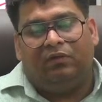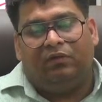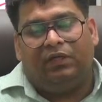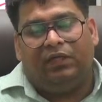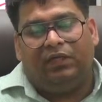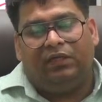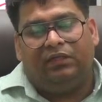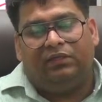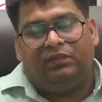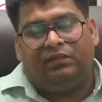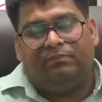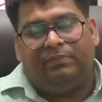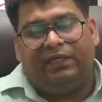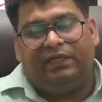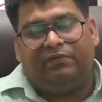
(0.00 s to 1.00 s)
Okay,
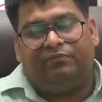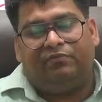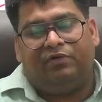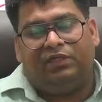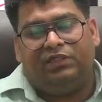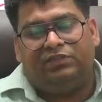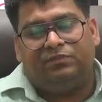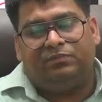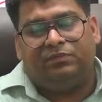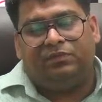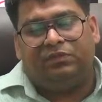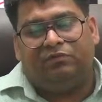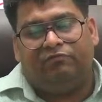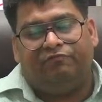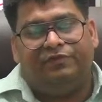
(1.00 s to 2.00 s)
the
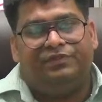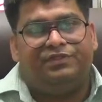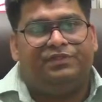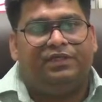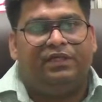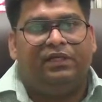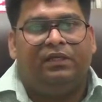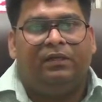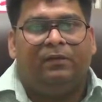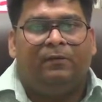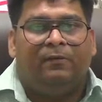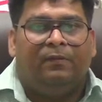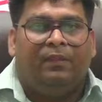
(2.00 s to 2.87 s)
metabolism, which is an